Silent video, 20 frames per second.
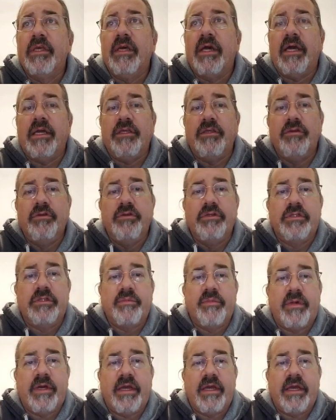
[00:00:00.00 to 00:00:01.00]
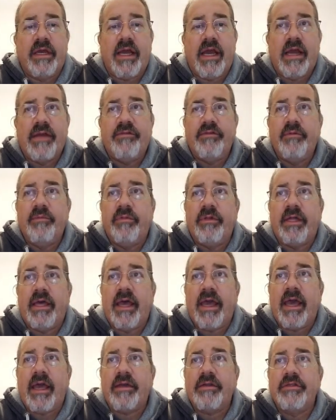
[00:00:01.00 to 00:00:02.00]
I used my ivory
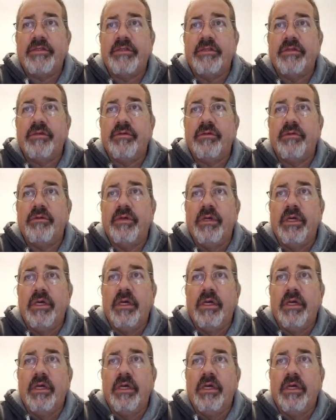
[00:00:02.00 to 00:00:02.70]
black to